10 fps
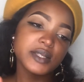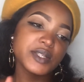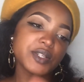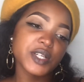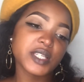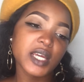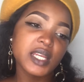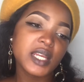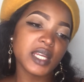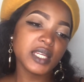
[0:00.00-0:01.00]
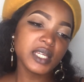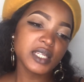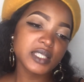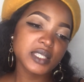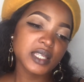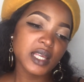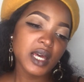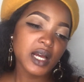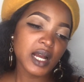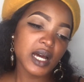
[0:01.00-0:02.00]
just written Nyx
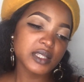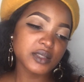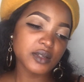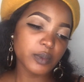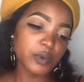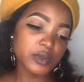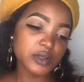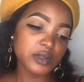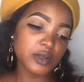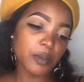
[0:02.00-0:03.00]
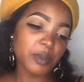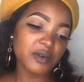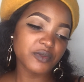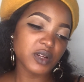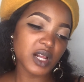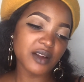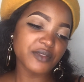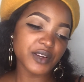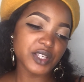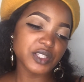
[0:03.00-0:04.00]
Can't Stop, Won't Stop Full
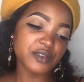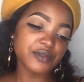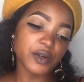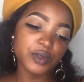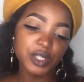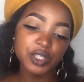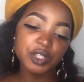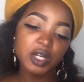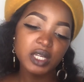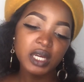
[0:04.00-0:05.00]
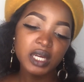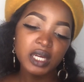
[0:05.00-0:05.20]
Coverage Foundation.